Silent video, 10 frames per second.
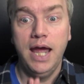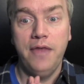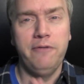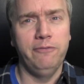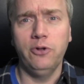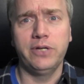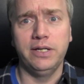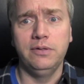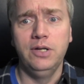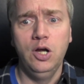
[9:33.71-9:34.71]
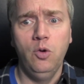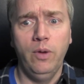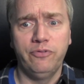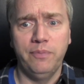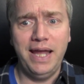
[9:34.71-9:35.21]
And then Vulcan
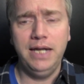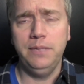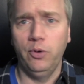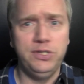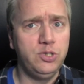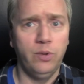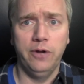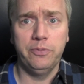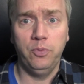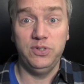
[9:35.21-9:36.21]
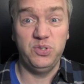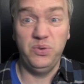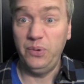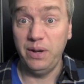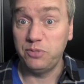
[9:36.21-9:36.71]
went from 80 points to 100 points. So
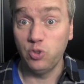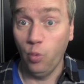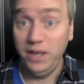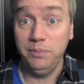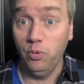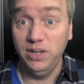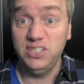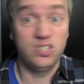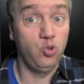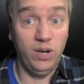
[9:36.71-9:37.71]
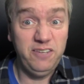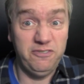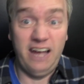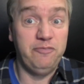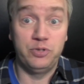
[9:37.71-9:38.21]
we went up 20 points,
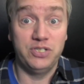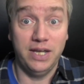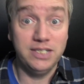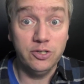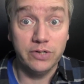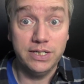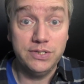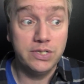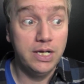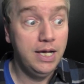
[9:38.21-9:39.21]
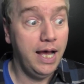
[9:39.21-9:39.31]
25% increase.